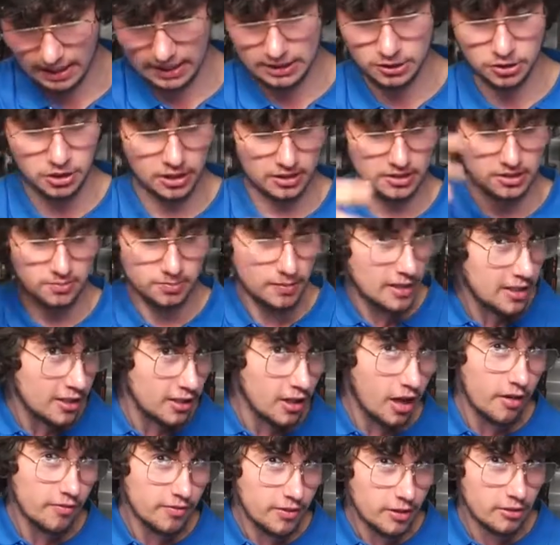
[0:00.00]

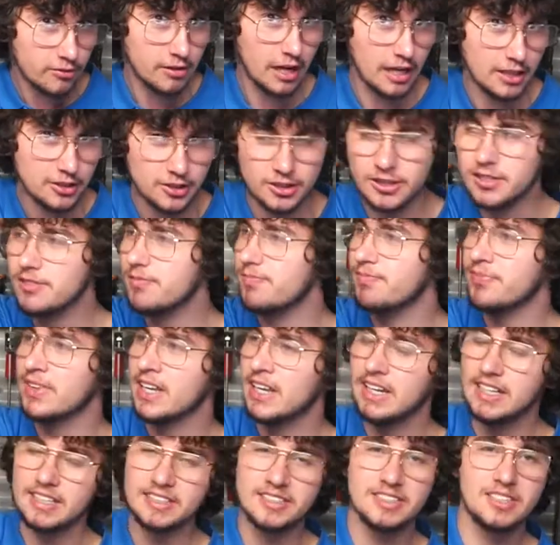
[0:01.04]
adjustment of the ratchet.
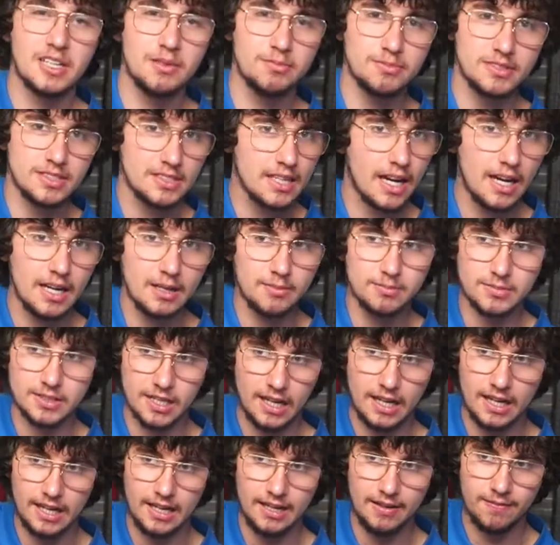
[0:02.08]
Sometimes
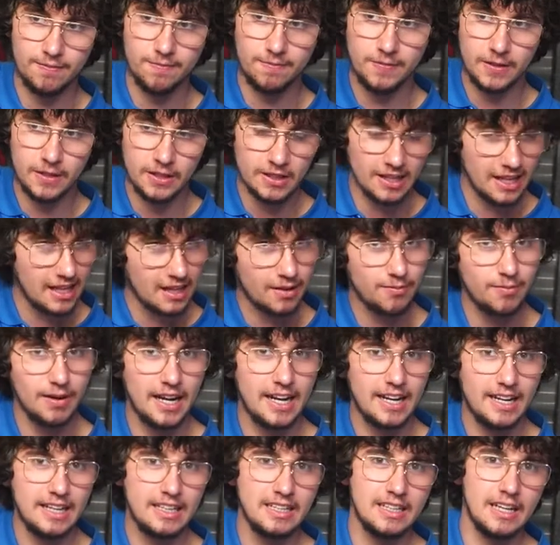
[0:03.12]
I feel like
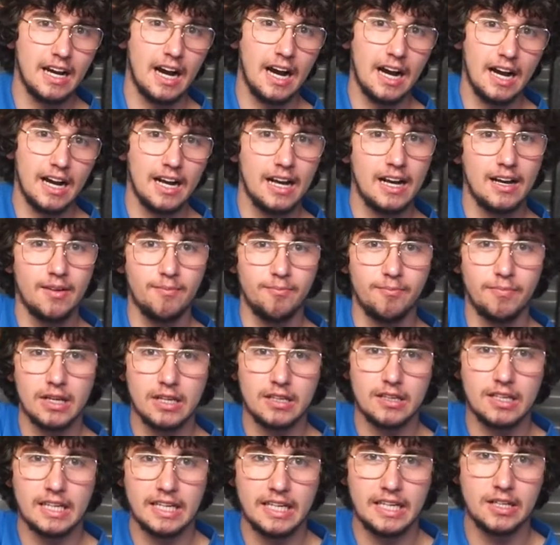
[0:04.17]
my
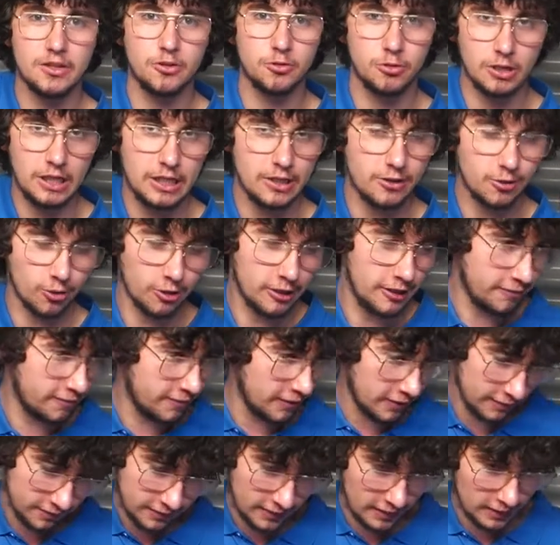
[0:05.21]
Lincoln
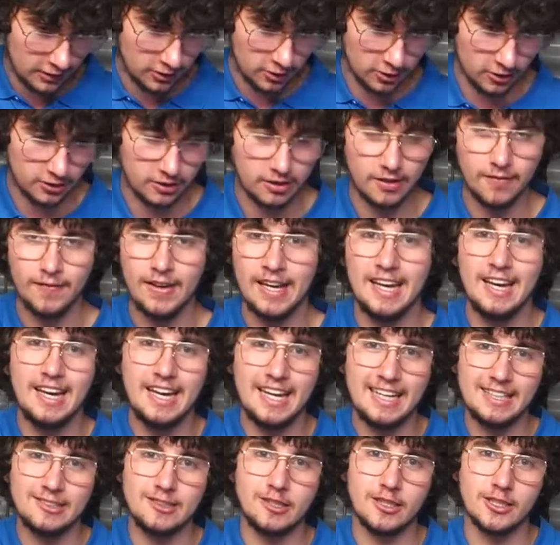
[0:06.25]
3350
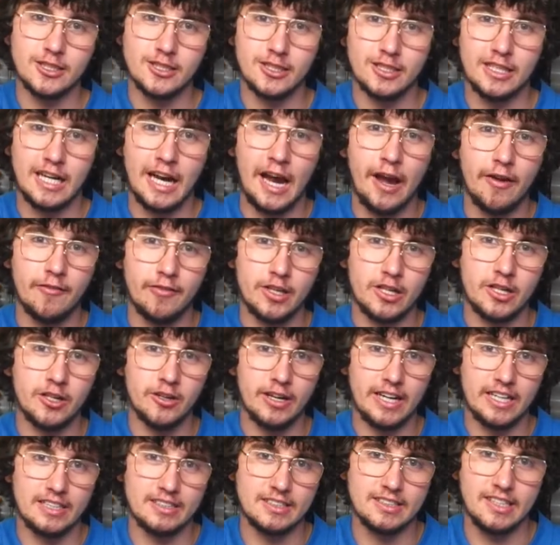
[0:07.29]
it doesn't have the
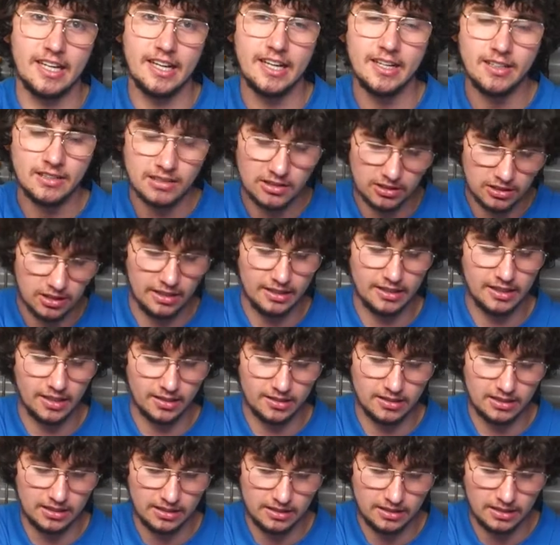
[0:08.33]
correct setting, so it
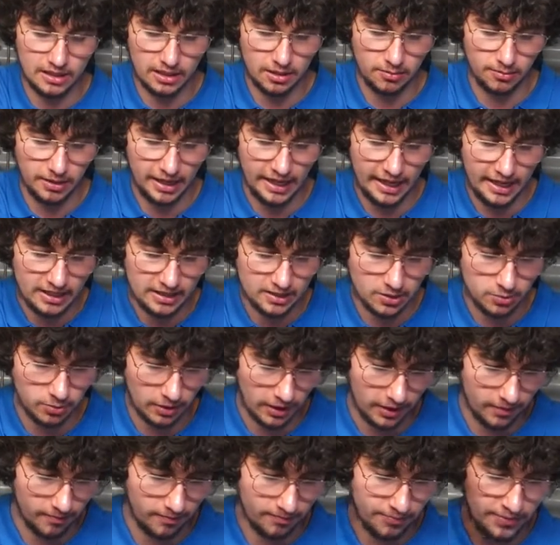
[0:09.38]
doesn't stick on my head as
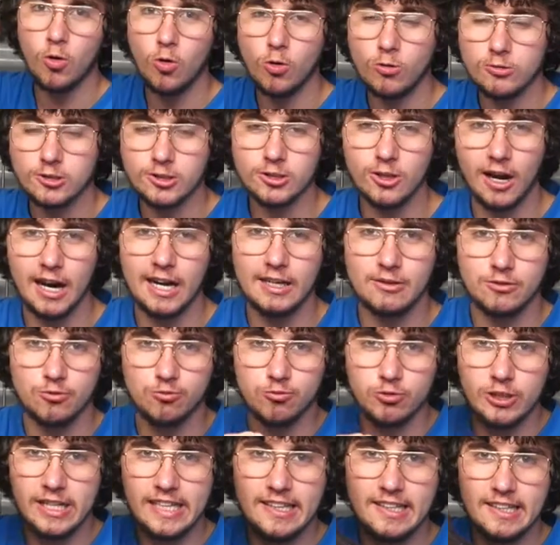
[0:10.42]
well. Also, I
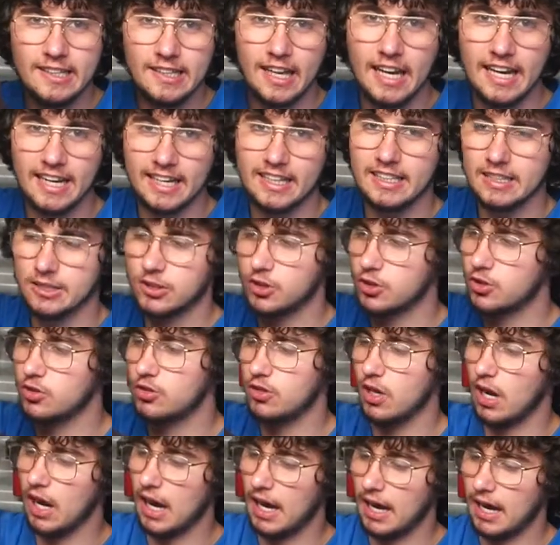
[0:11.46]
really like this
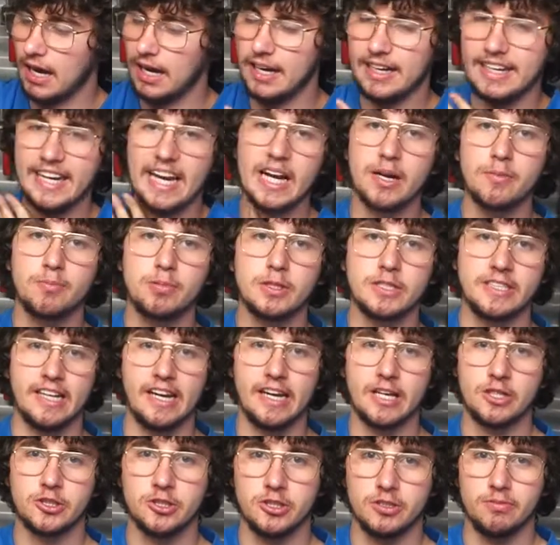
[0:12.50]
neck
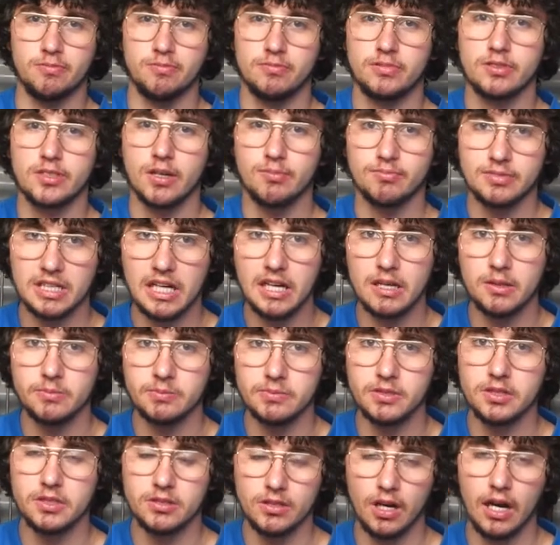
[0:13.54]
protection.
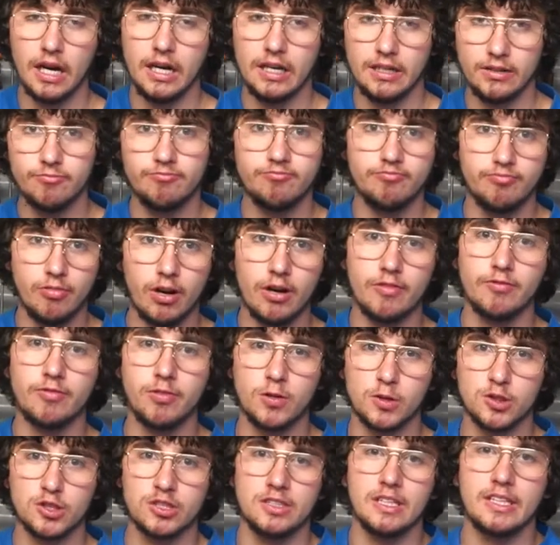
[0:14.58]
Sometimes I
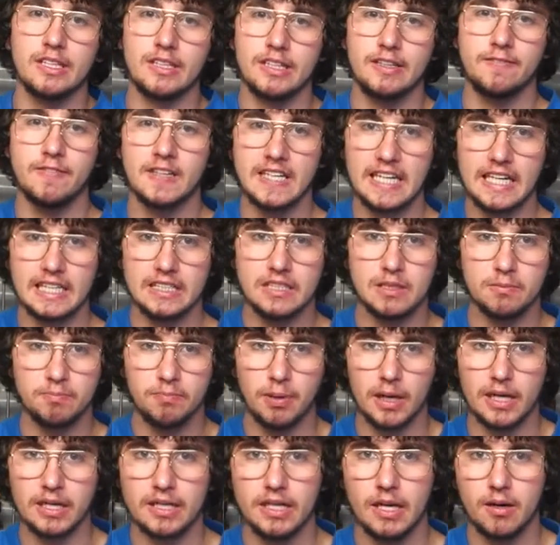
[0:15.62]
unfortunately forget to
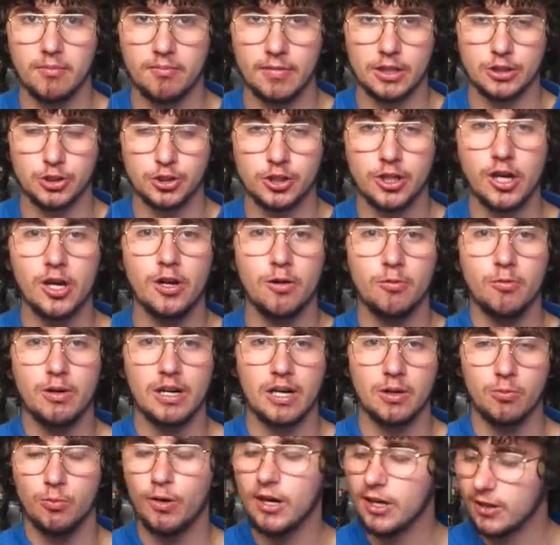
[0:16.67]
button up my shirt when
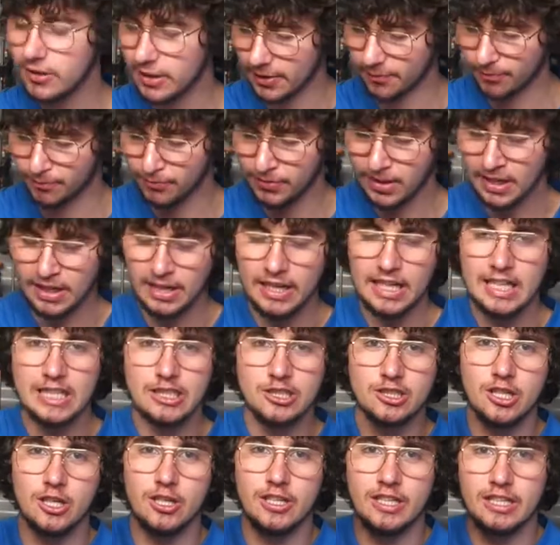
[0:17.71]
I'm welding,
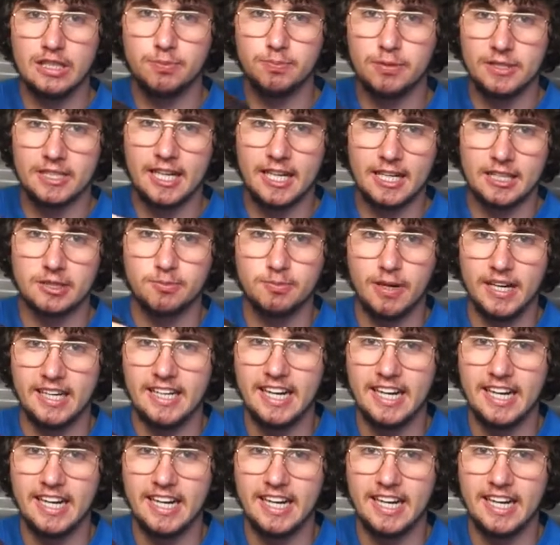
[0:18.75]
so this protects my